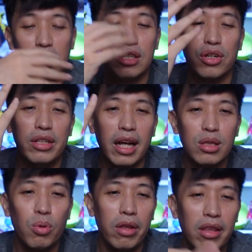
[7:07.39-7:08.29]
So
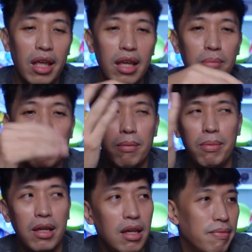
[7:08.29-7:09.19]
that's one thing.
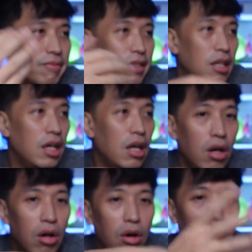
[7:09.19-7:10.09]
Maybe,
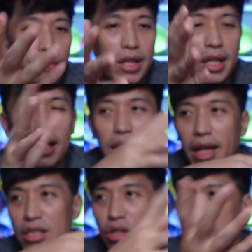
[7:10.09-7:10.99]
hopefully
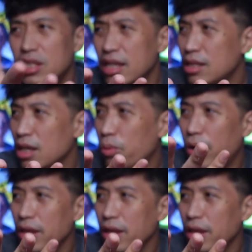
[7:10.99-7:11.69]
next, because that's the